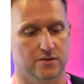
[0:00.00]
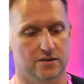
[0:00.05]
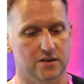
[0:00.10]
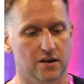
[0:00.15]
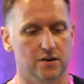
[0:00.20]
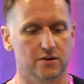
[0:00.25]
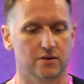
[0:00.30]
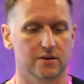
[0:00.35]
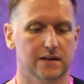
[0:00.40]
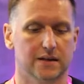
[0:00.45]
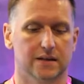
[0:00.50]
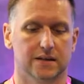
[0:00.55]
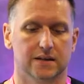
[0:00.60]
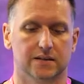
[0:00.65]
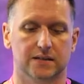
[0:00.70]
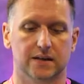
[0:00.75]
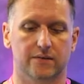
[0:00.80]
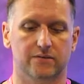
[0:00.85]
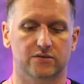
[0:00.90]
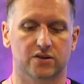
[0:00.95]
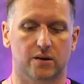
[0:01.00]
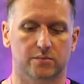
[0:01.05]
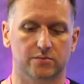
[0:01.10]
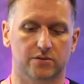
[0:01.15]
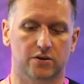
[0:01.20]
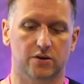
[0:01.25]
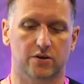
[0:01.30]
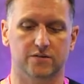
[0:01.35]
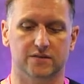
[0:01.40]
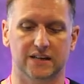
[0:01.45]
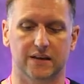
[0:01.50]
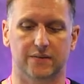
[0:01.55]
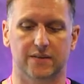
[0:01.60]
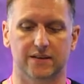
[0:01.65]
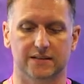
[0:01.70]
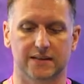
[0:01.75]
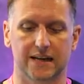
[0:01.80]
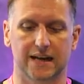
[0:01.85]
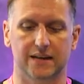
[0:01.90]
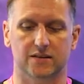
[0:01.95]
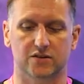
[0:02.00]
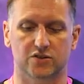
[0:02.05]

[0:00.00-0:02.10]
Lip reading: So seven types of content that tend